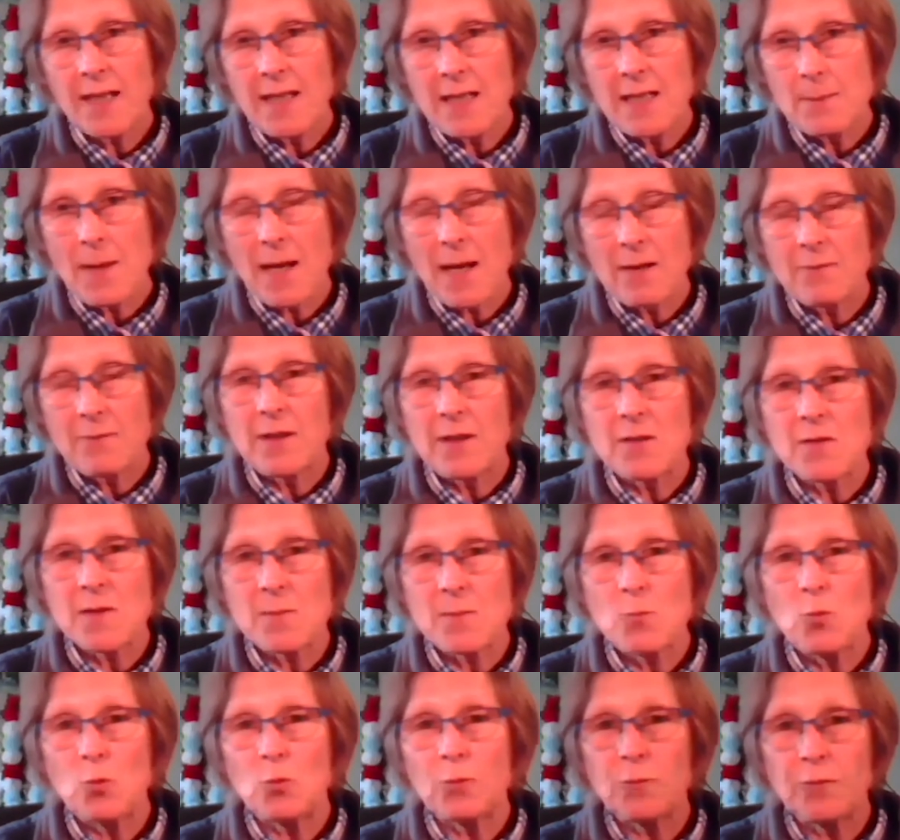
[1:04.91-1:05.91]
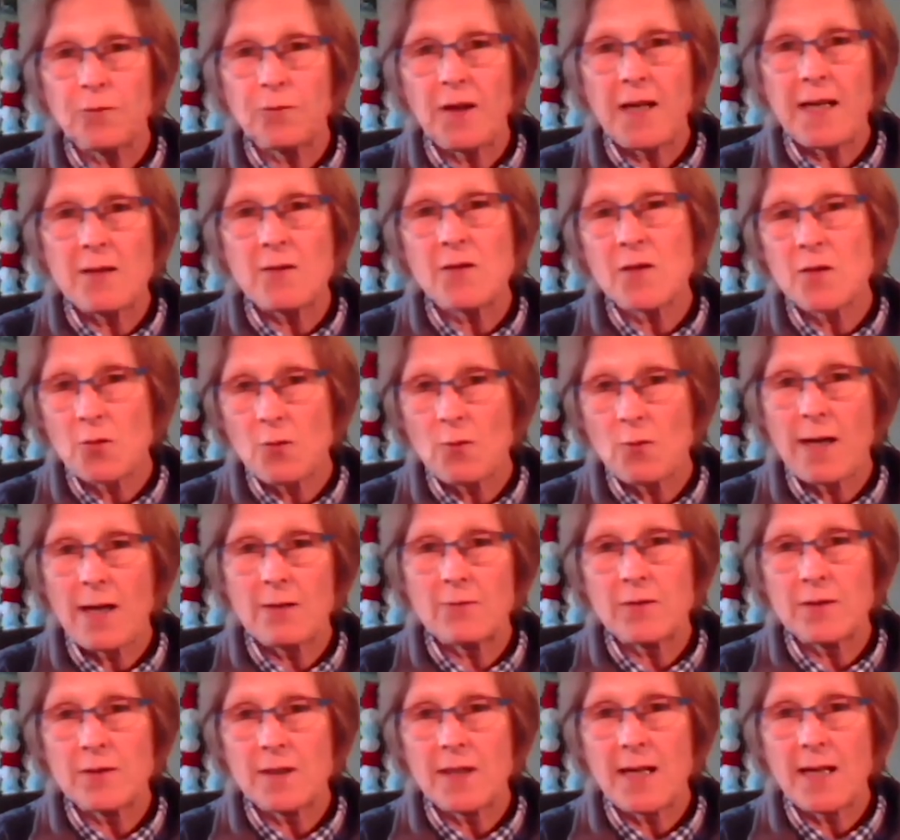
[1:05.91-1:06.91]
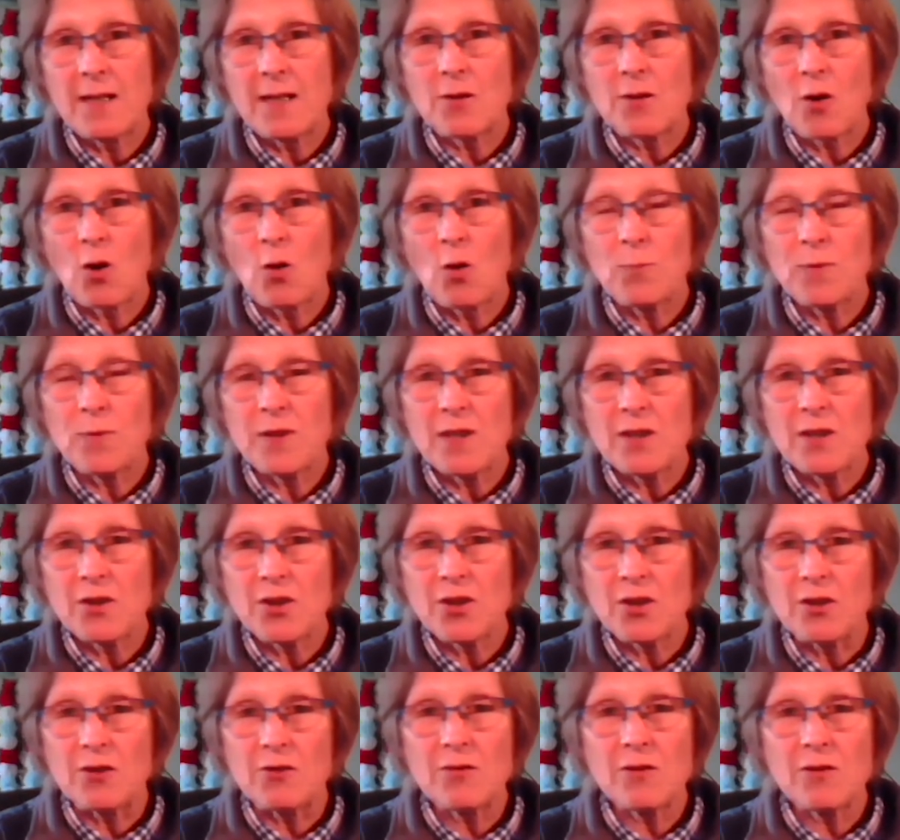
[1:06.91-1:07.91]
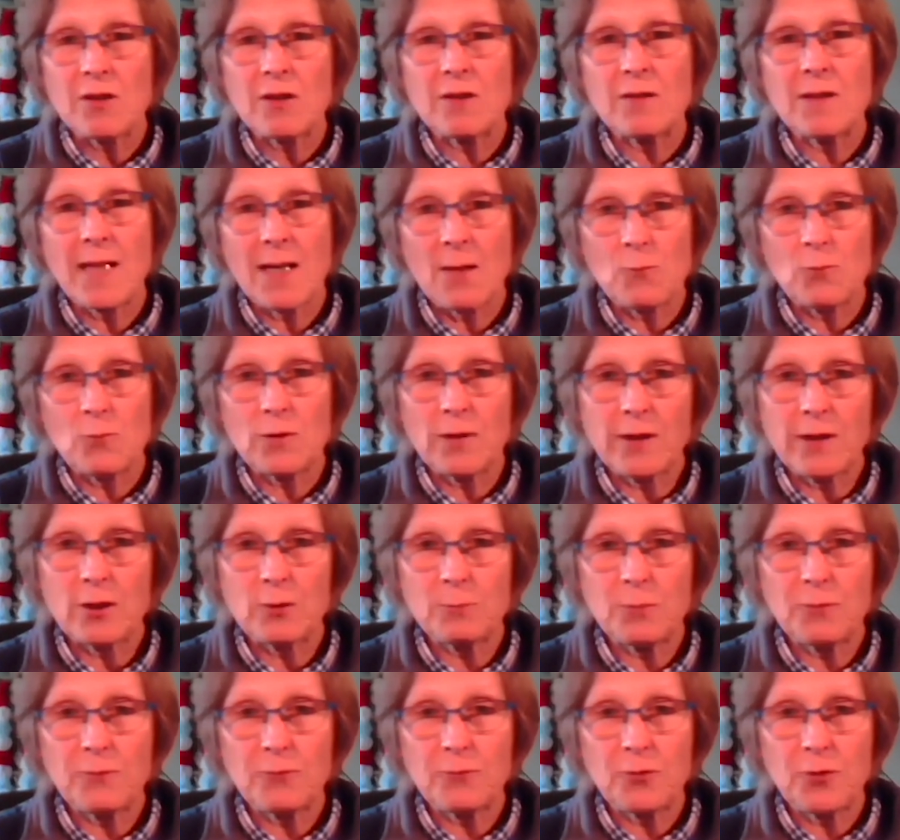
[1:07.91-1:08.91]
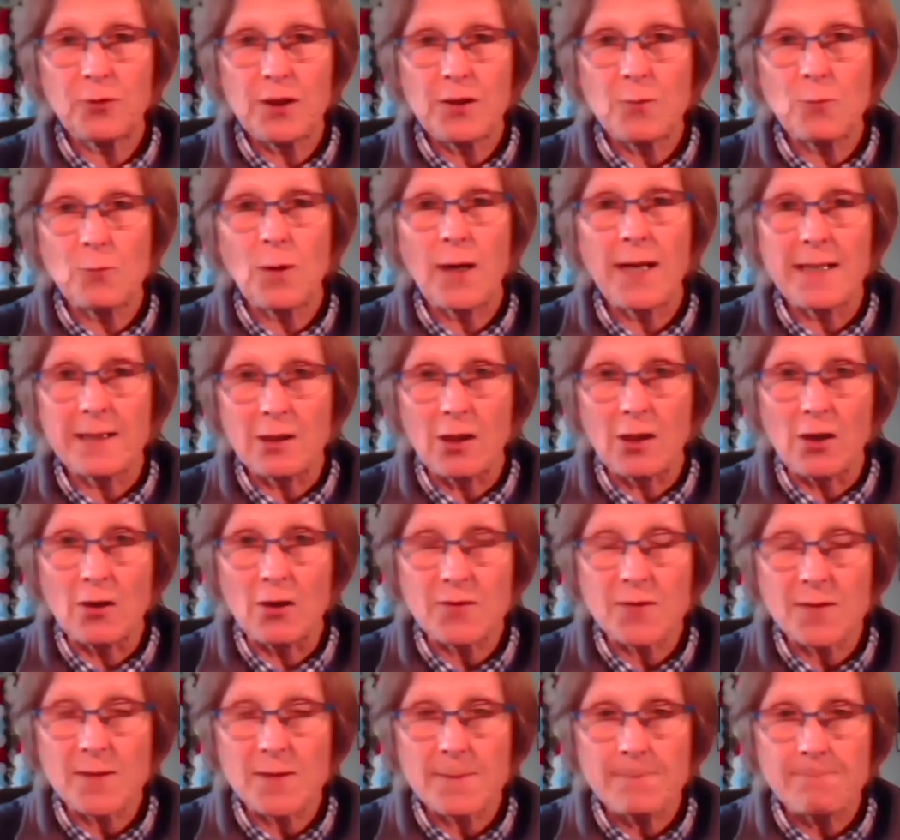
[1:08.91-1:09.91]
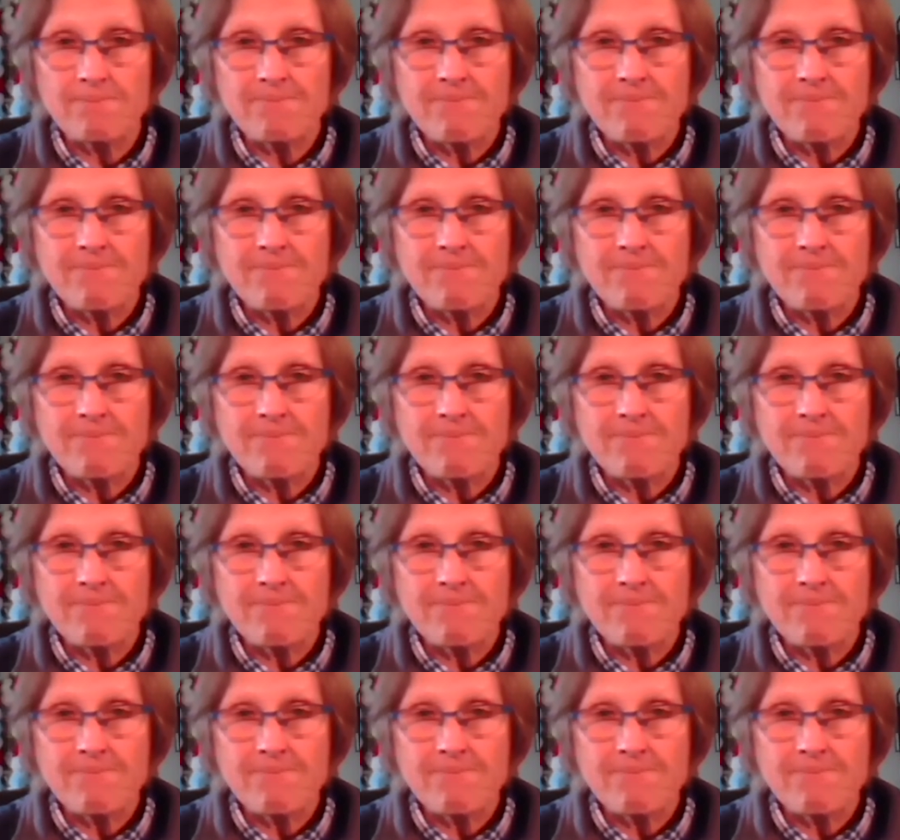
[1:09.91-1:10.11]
keep having small feed, and that will help avoid loss.